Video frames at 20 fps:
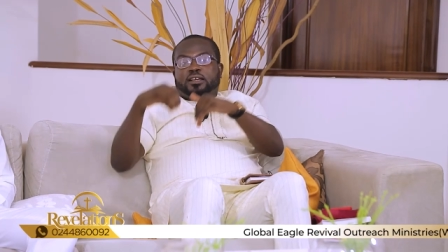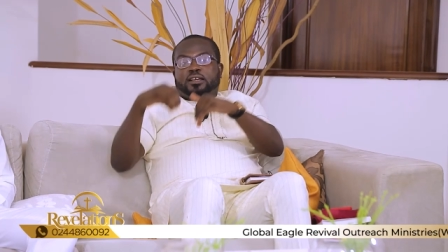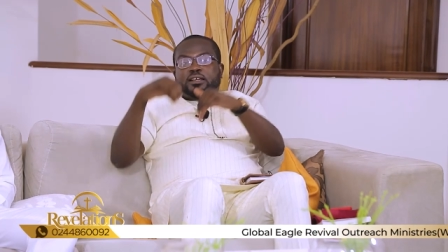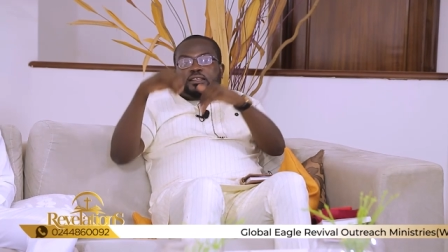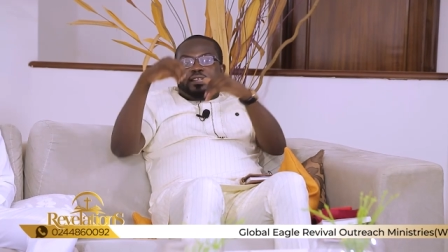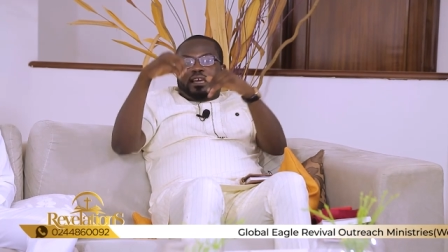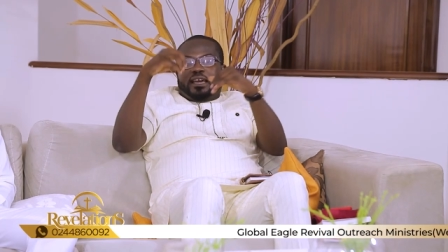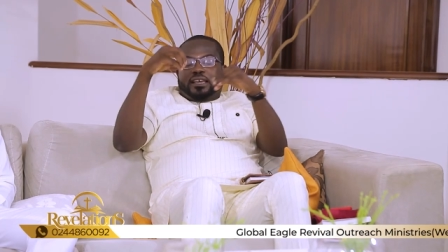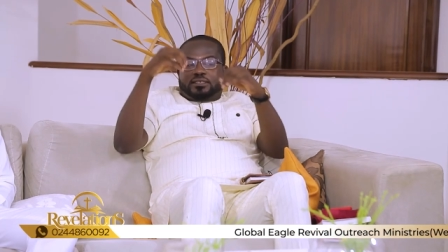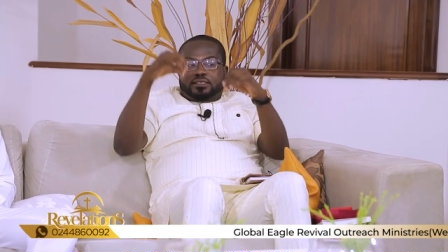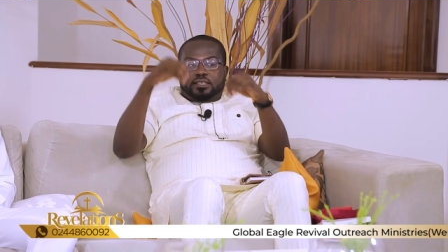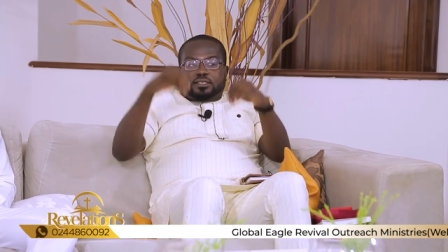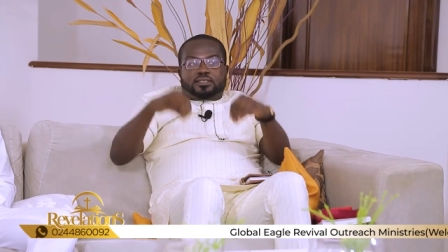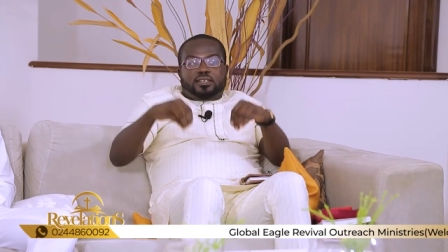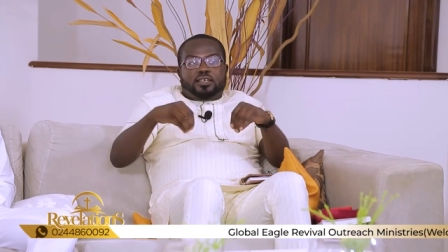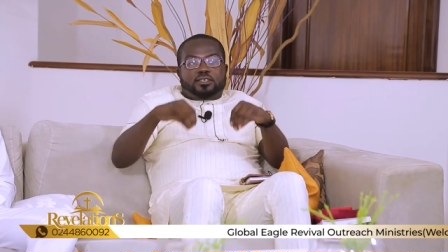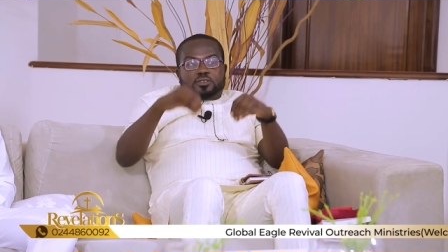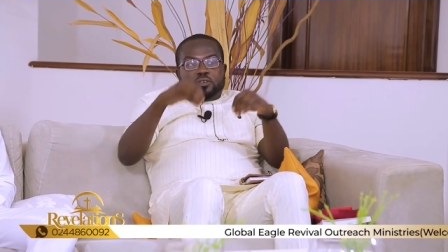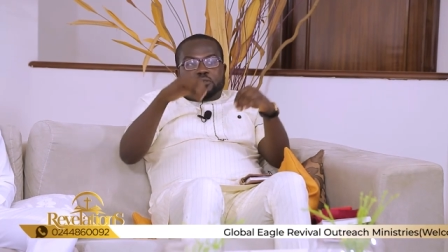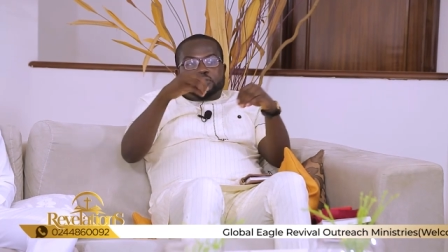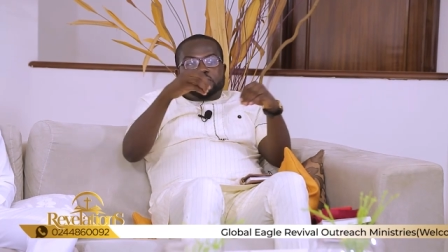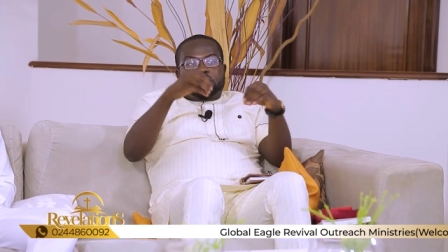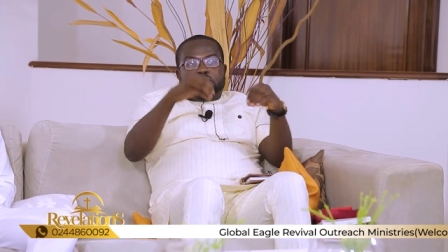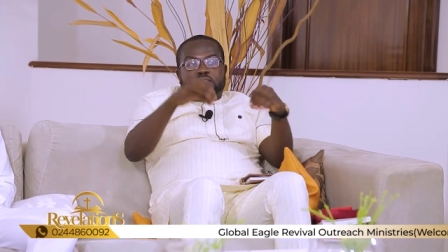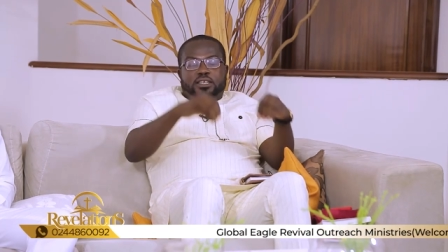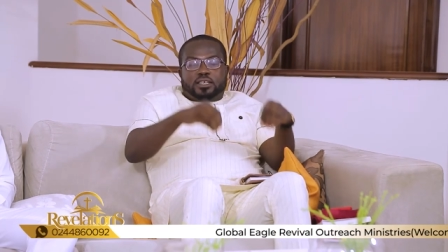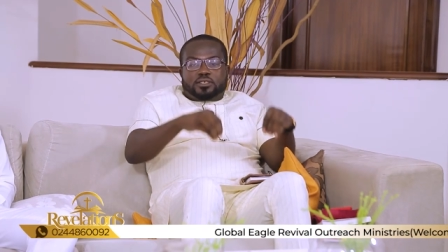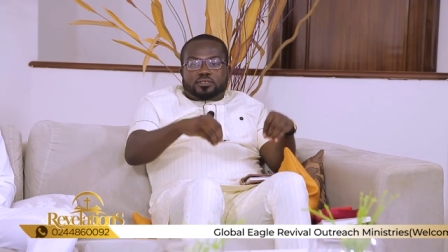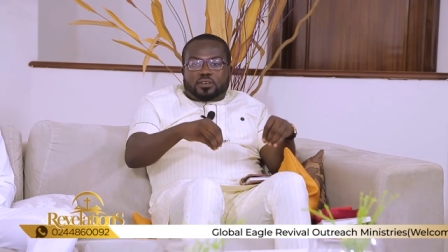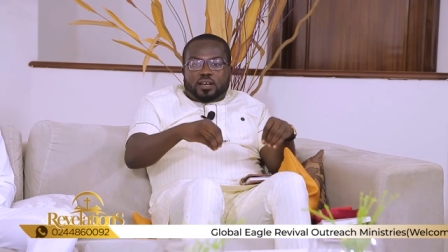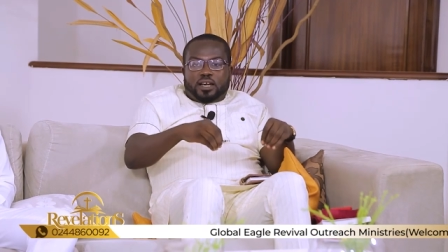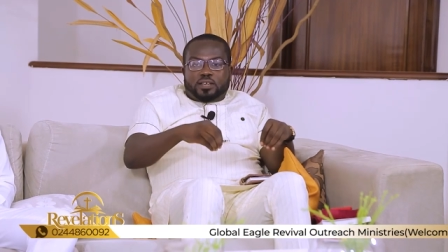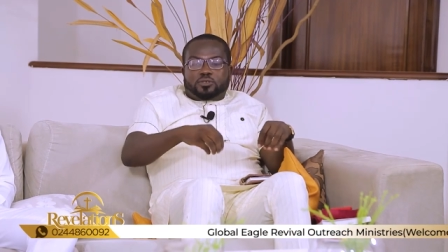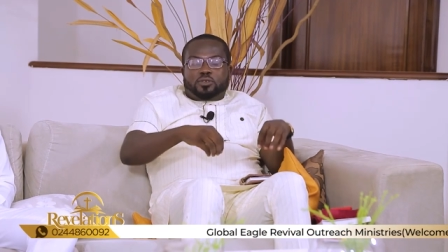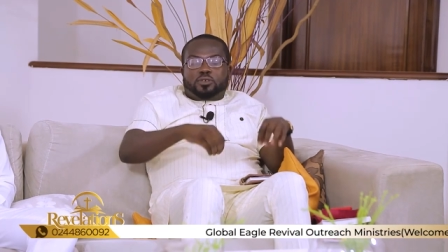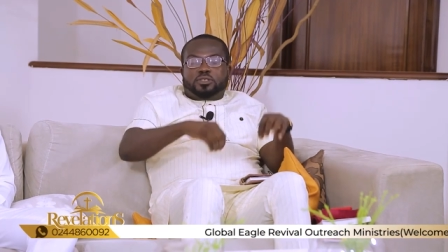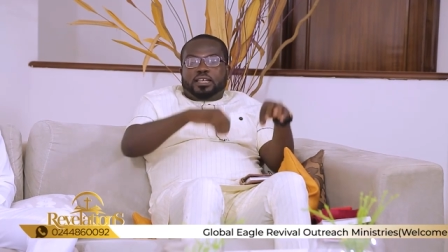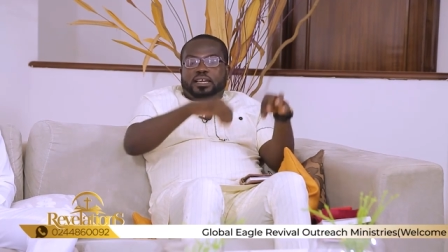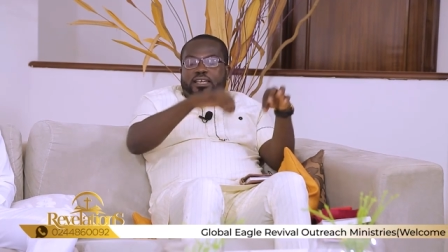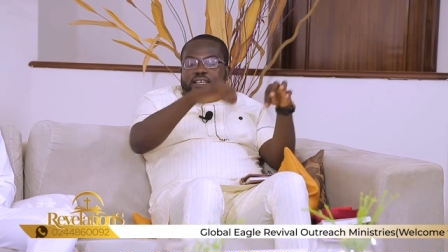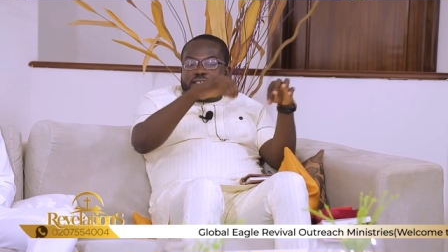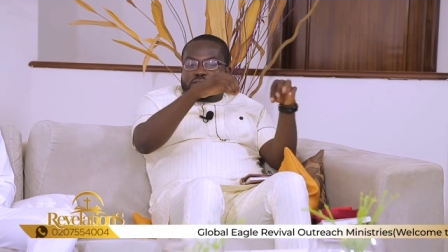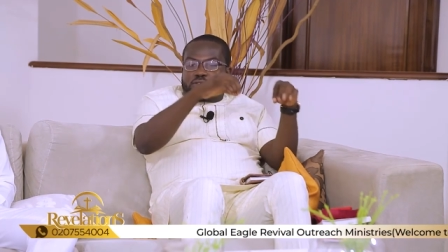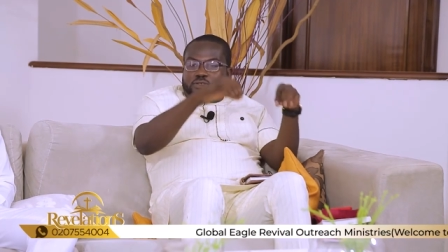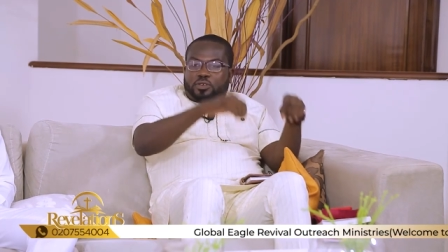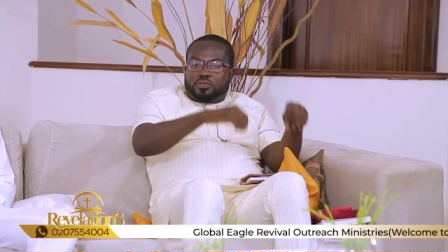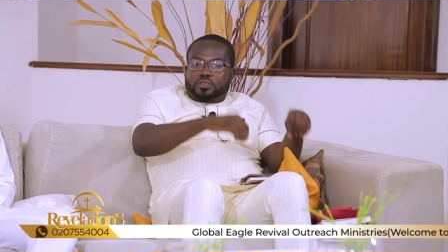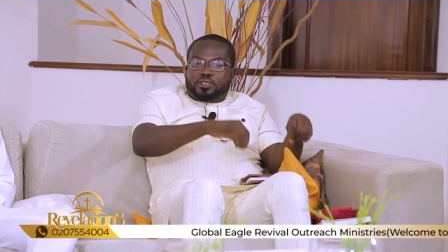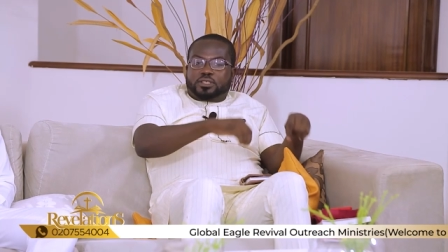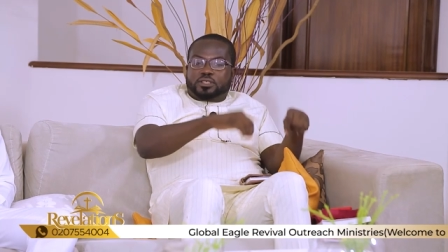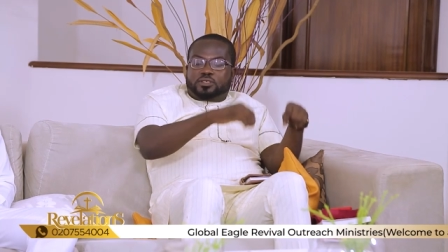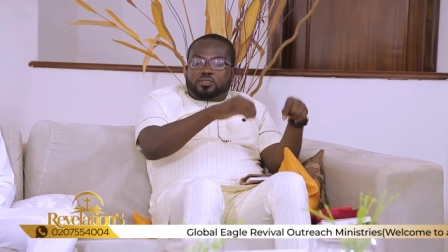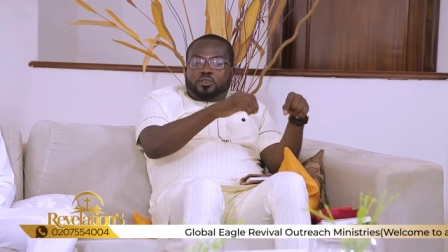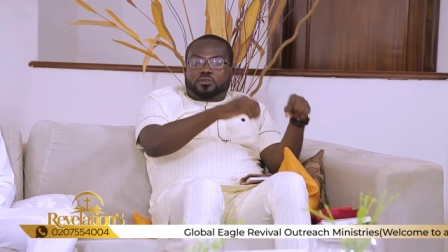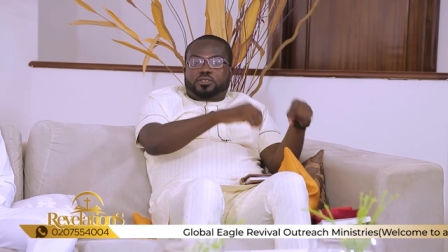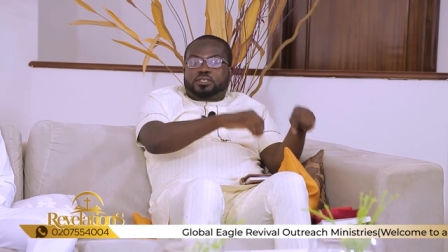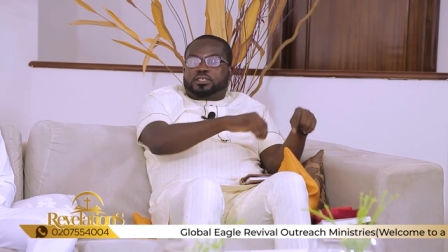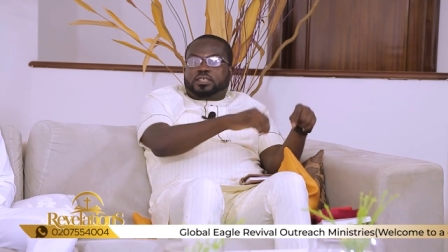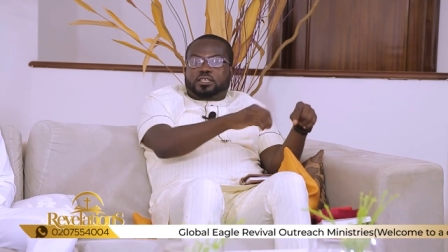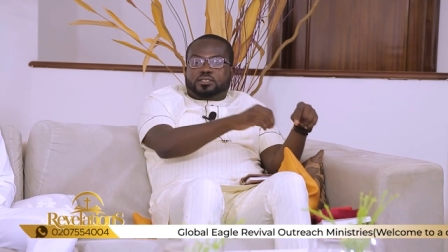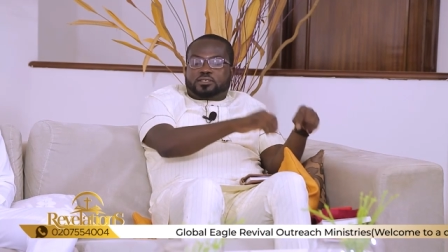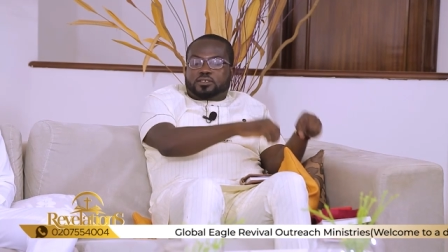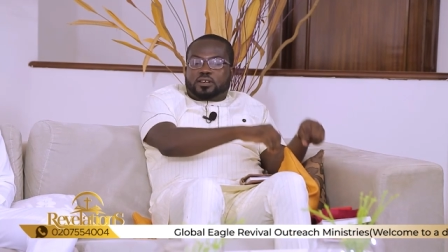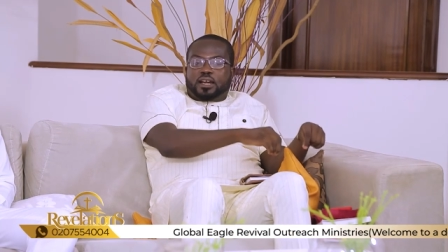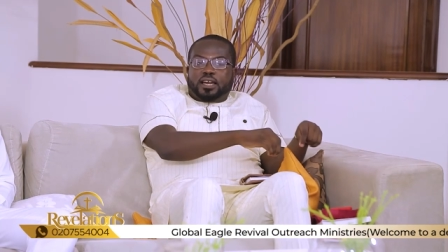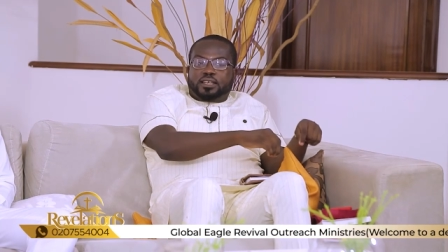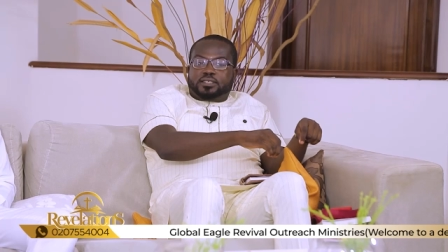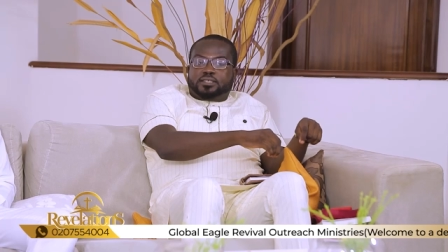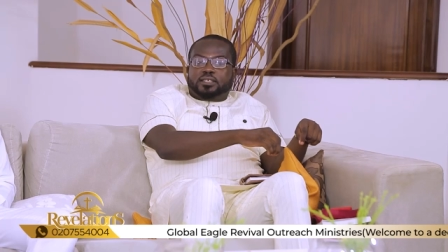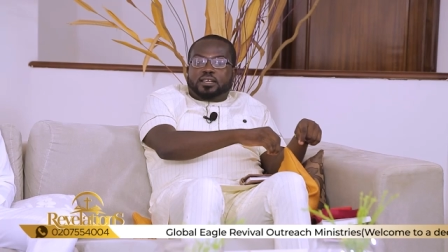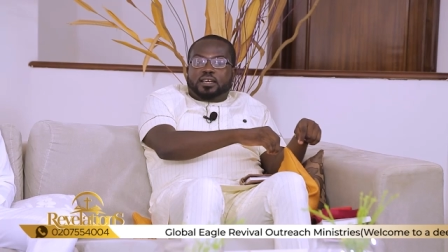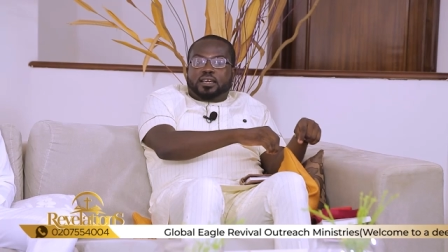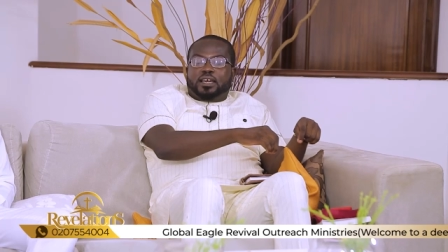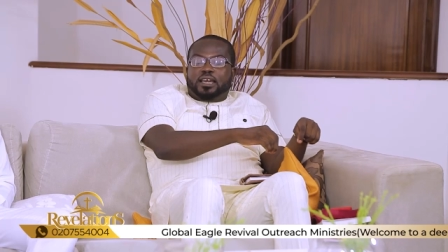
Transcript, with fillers: the existence of Jesus Christ or the historicity of Jesus Christ